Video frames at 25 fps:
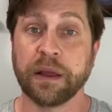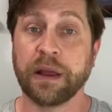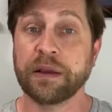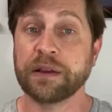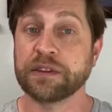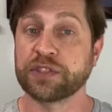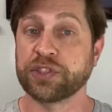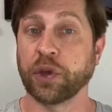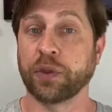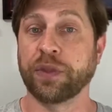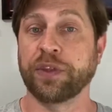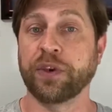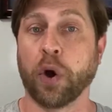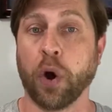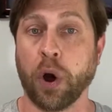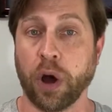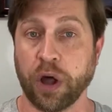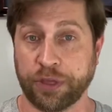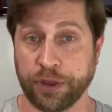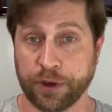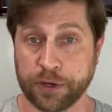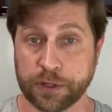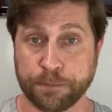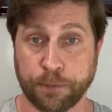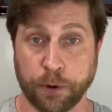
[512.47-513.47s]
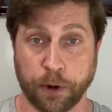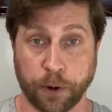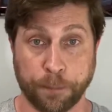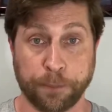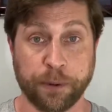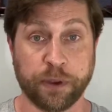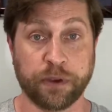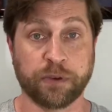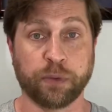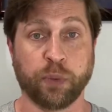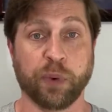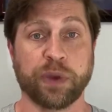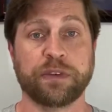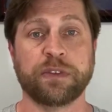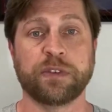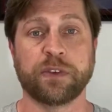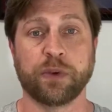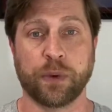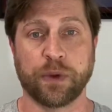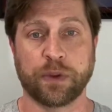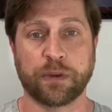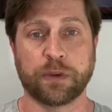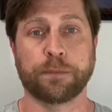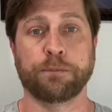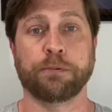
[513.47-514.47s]
So the author's purpose was to
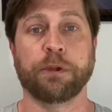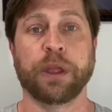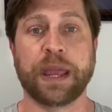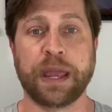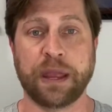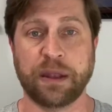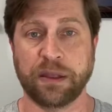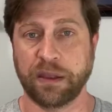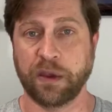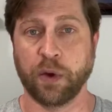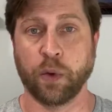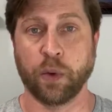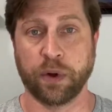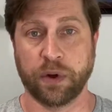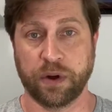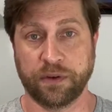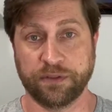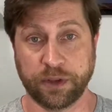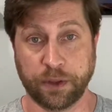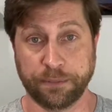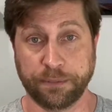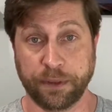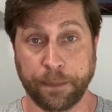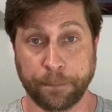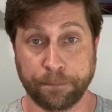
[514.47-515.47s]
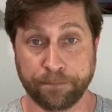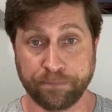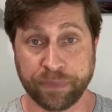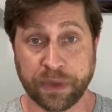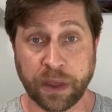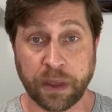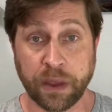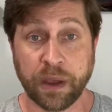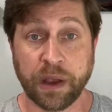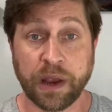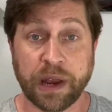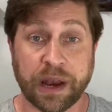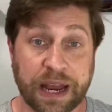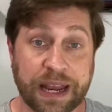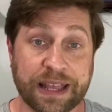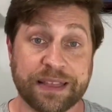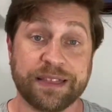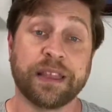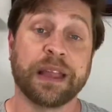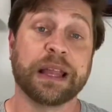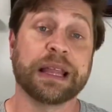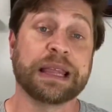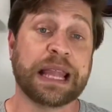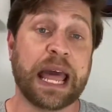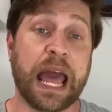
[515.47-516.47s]
explain the order of something, right?
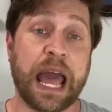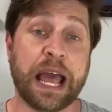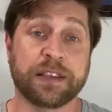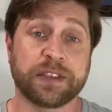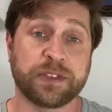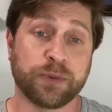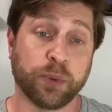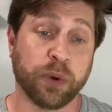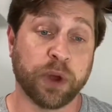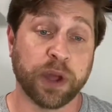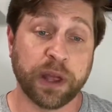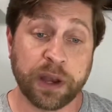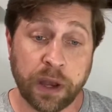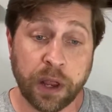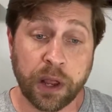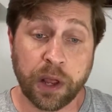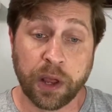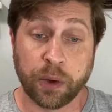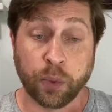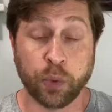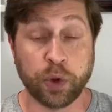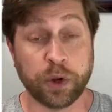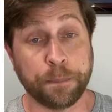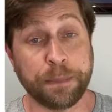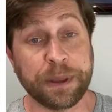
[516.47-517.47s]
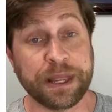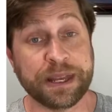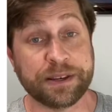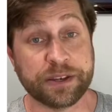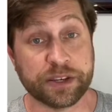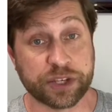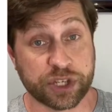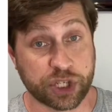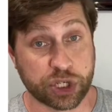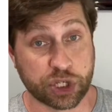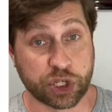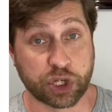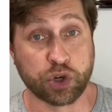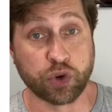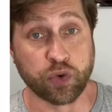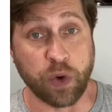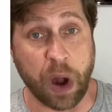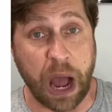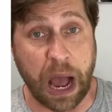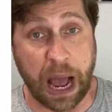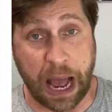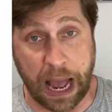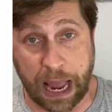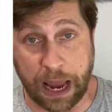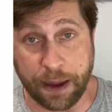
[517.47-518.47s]
The last one would be
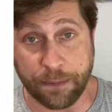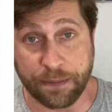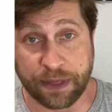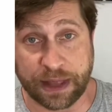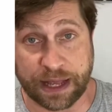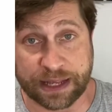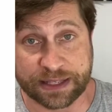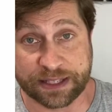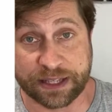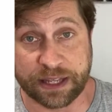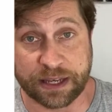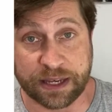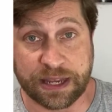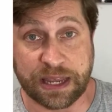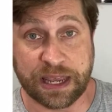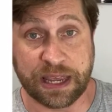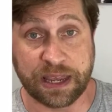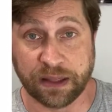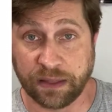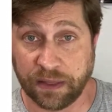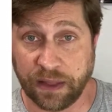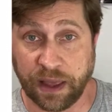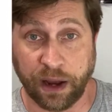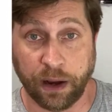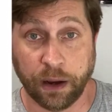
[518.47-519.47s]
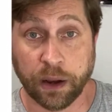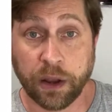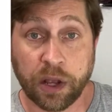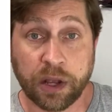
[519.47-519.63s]
describe, and that's the D in there.